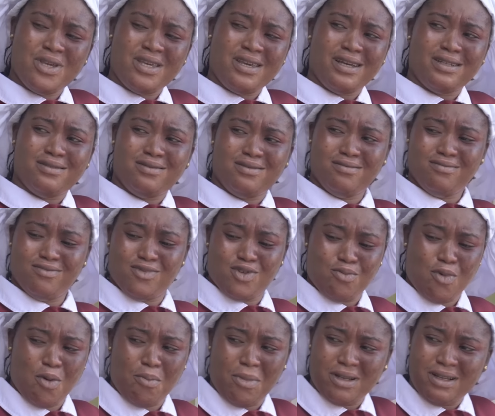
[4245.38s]
wicked
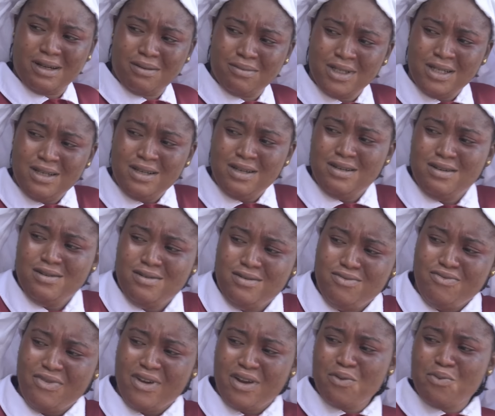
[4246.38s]
small madam.
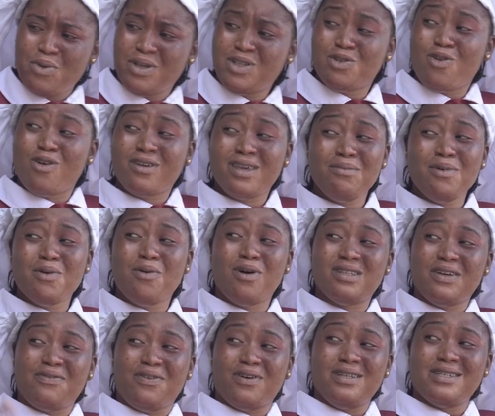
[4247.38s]
Very rich. She go keep me
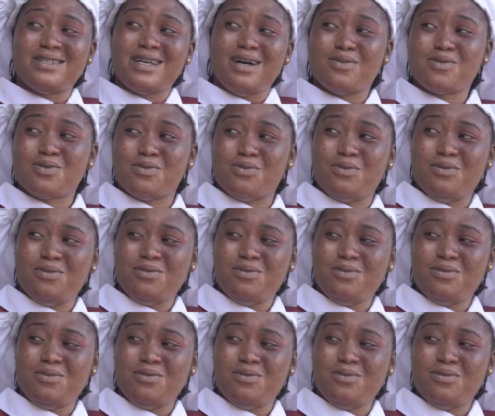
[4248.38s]
one day for this house.